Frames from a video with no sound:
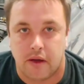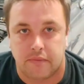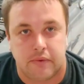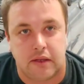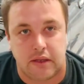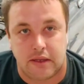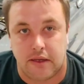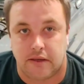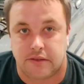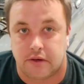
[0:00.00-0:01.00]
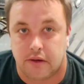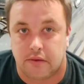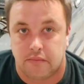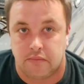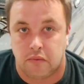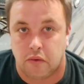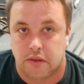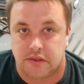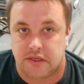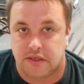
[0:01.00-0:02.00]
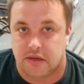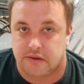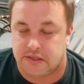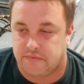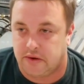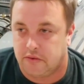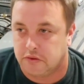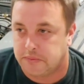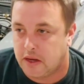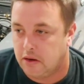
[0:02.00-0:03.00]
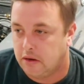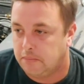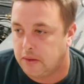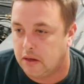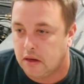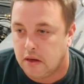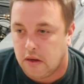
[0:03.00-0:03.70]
I really think it's got more than 600, 700 horsepower in it, but